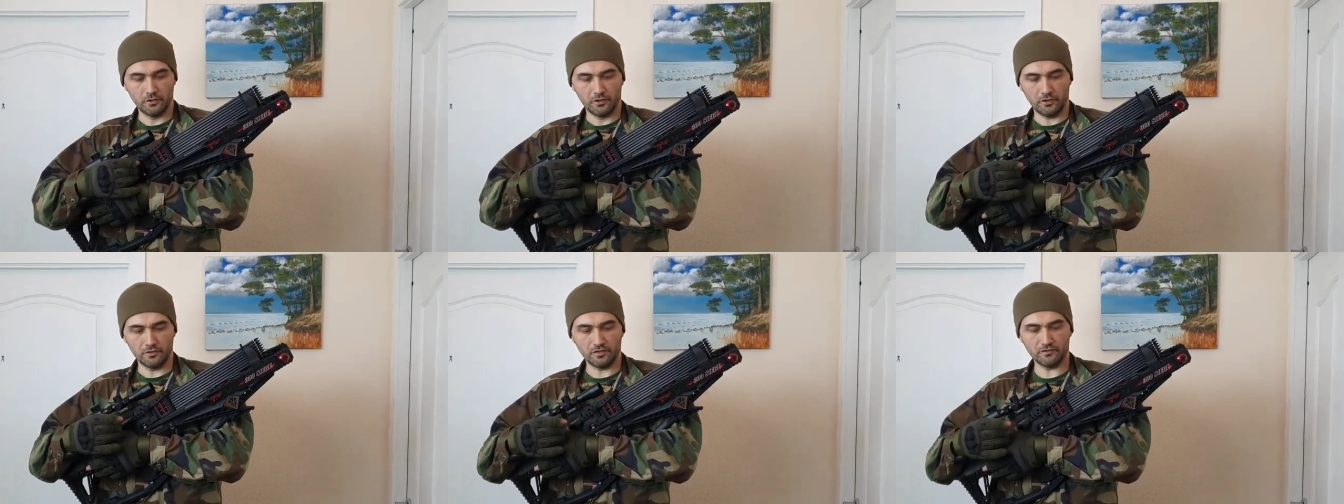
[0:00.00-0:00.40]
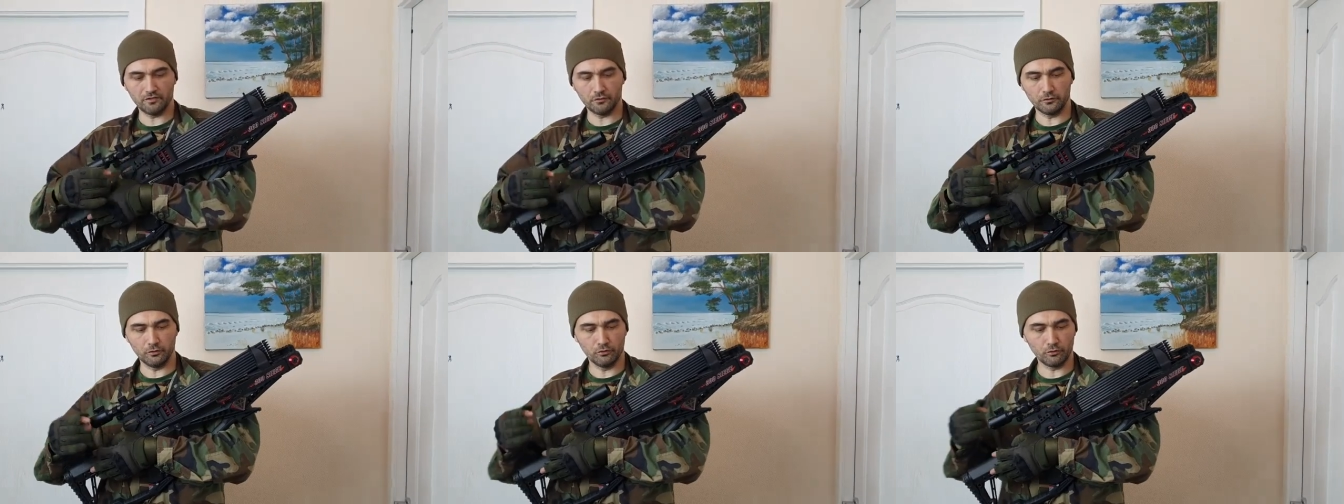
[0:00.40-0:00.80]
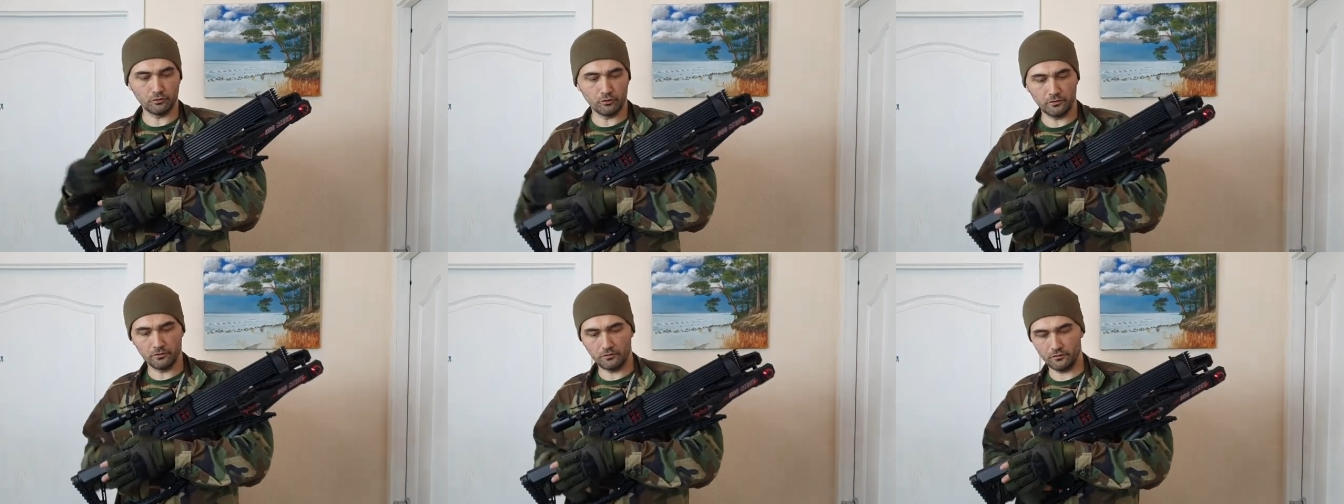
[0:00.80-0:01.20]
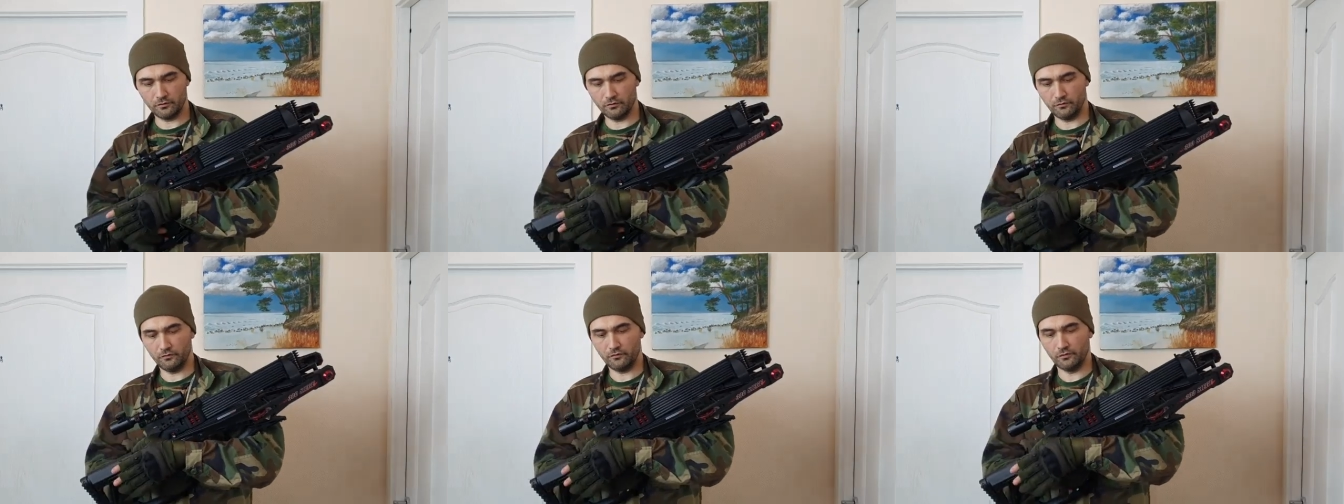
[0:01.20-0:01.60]
doesn't look
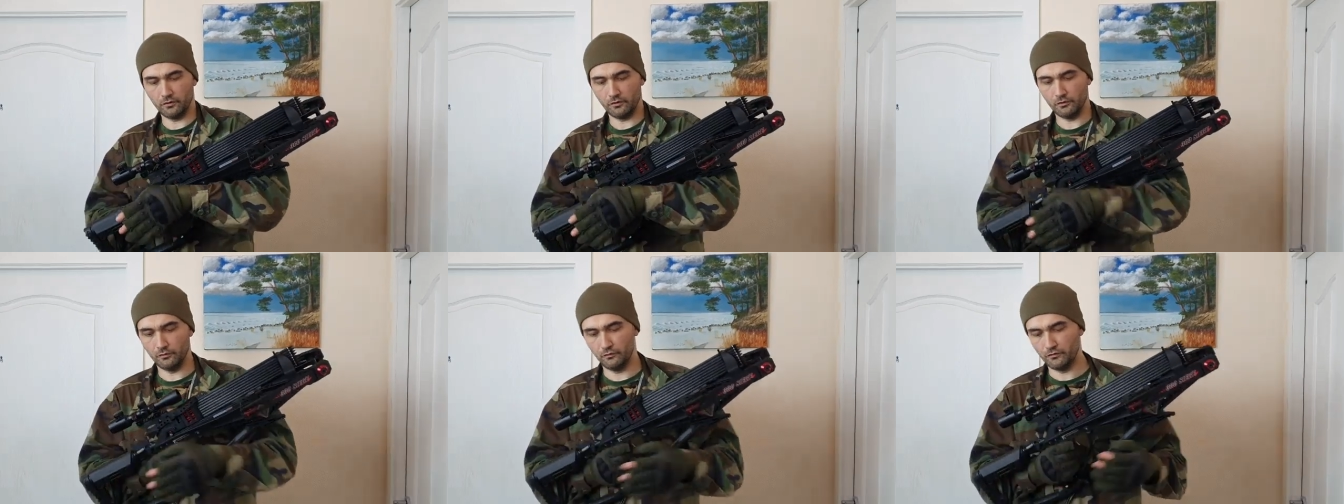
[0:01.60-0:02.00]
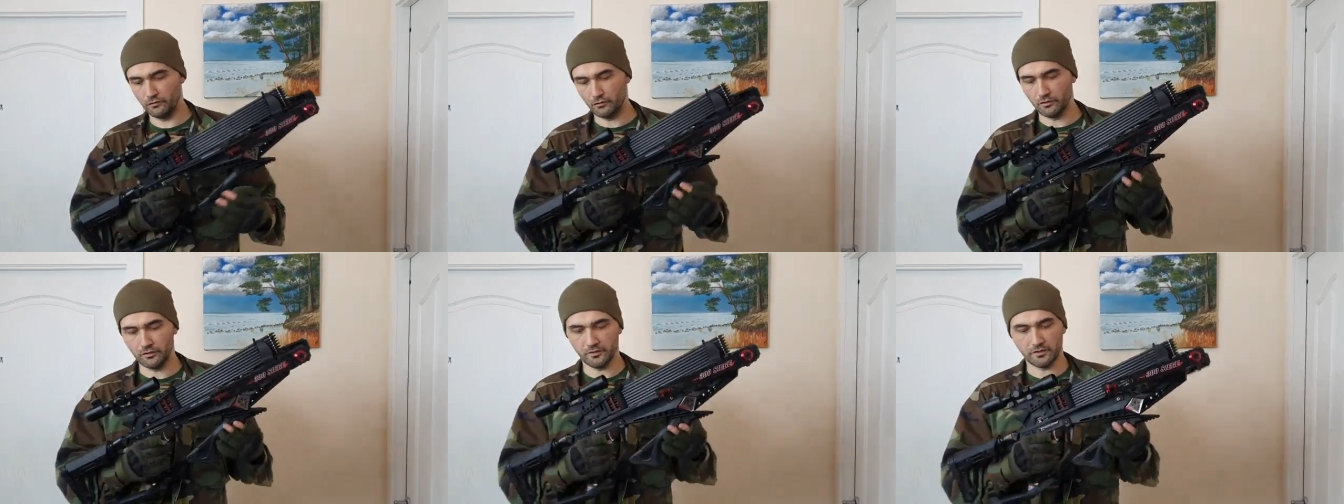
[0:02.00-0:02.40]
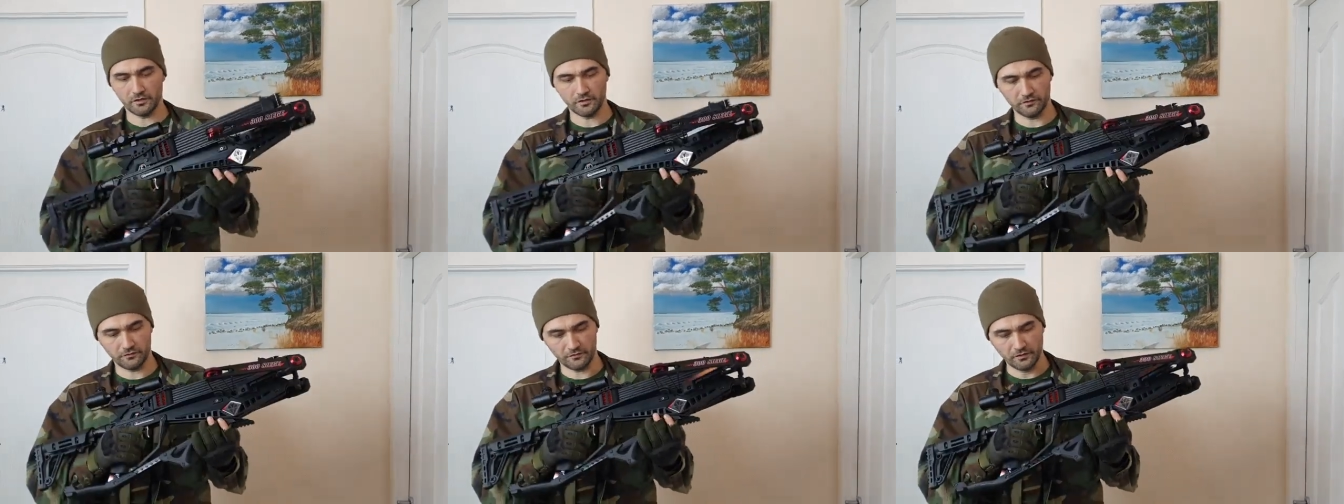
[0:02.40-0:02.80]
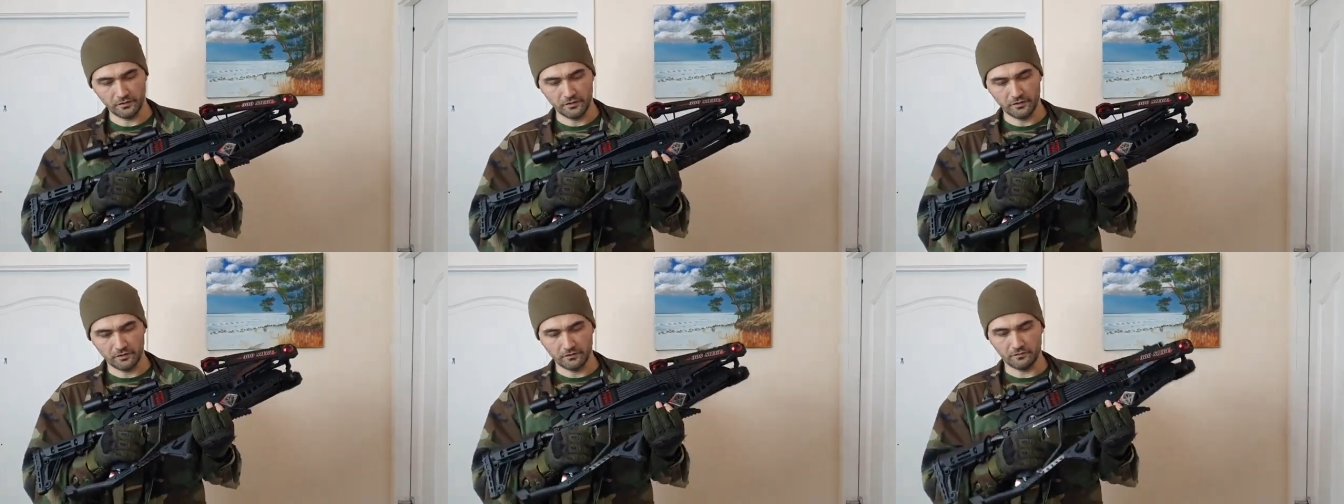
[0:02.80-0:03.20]
so solid as
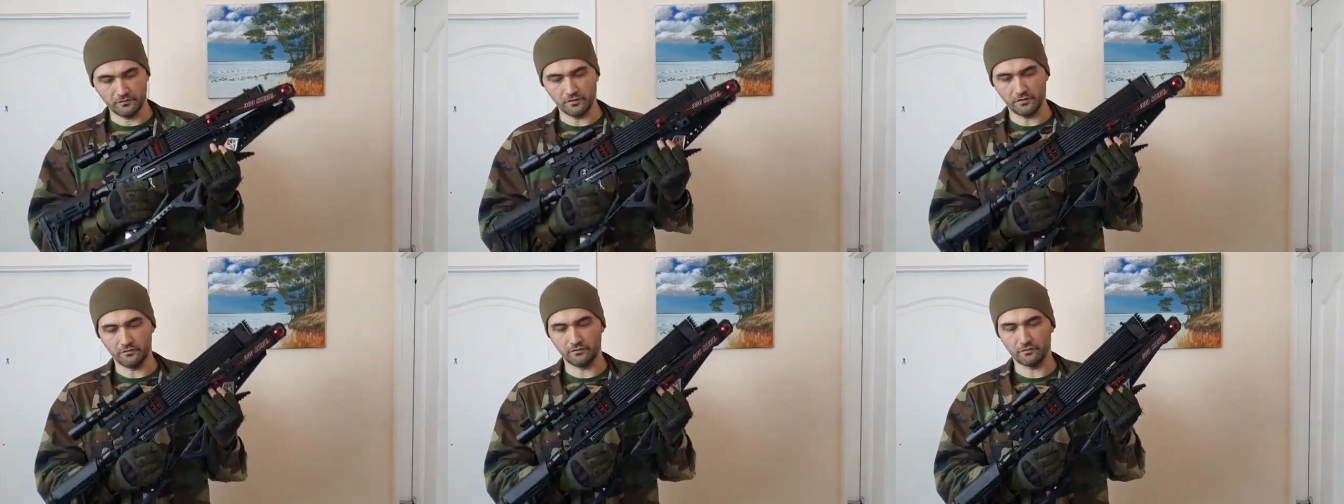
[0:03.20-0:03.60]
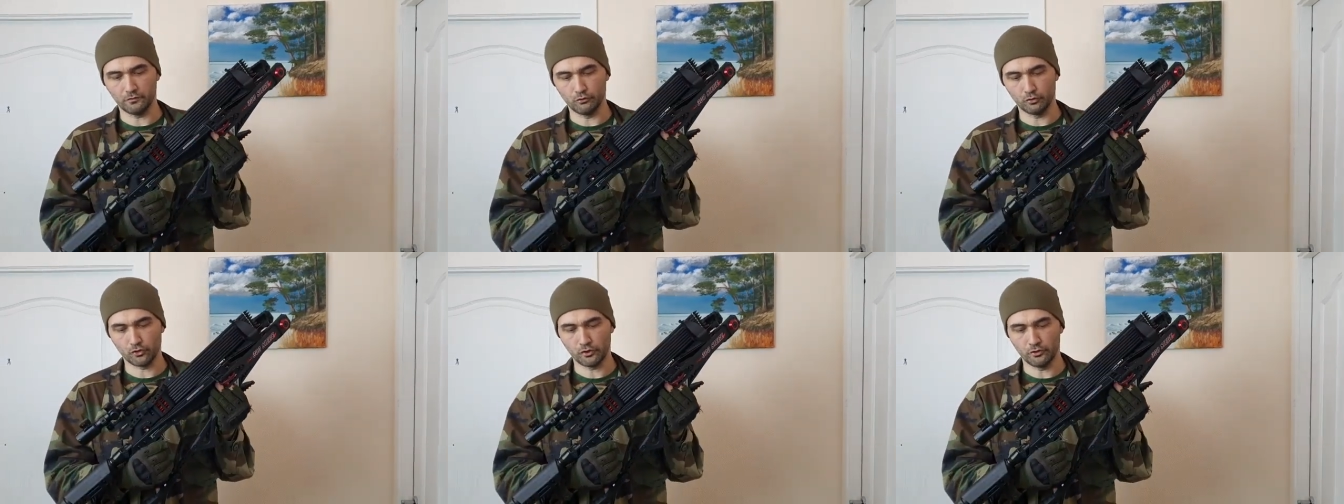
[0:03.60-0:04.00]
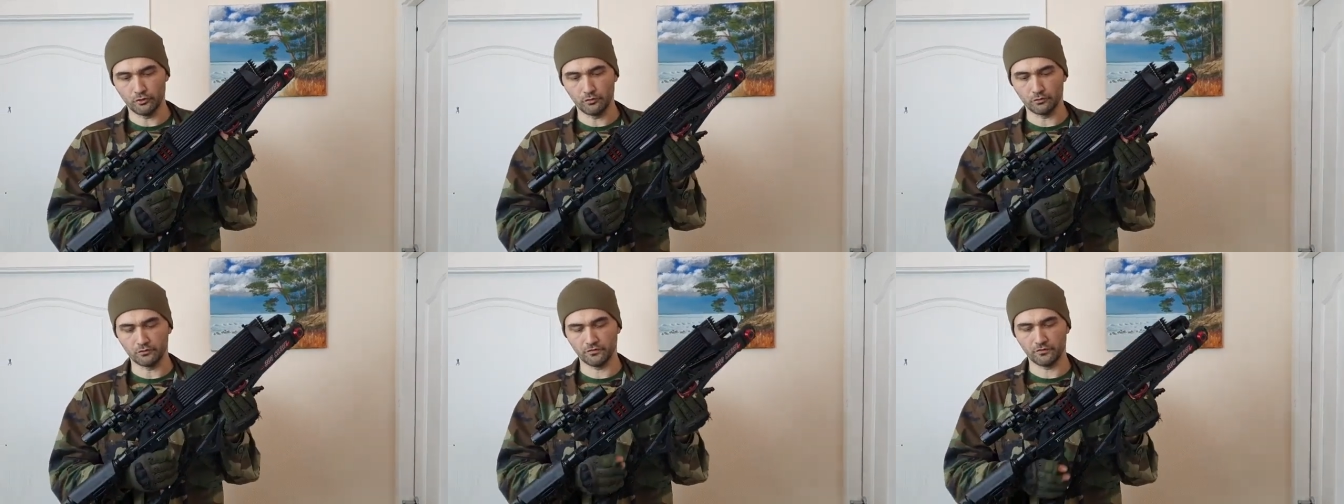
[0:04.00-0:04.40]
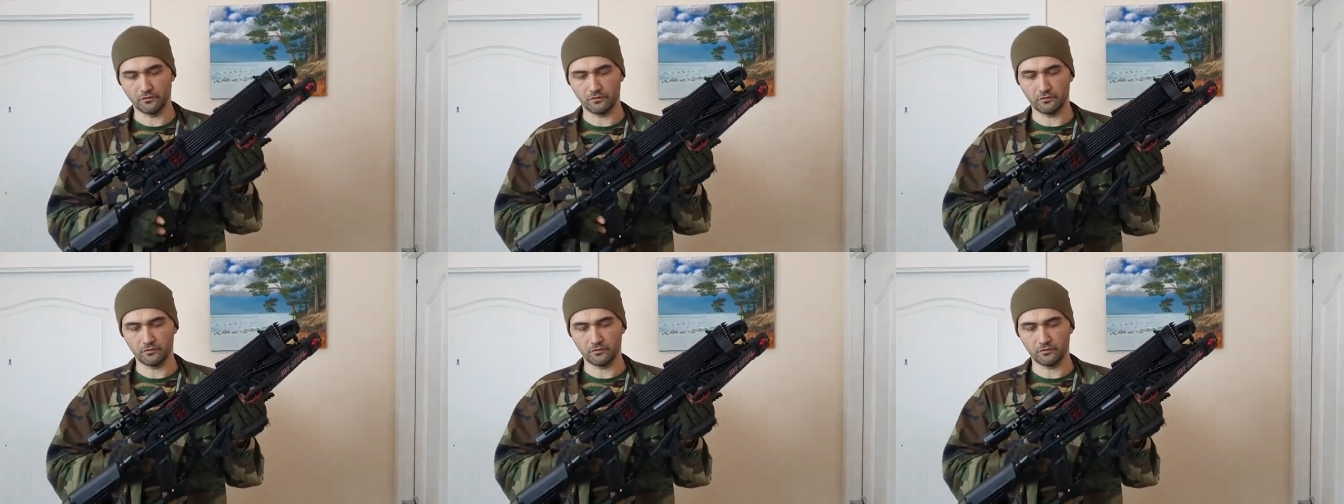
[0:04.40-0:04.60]
this solution looks.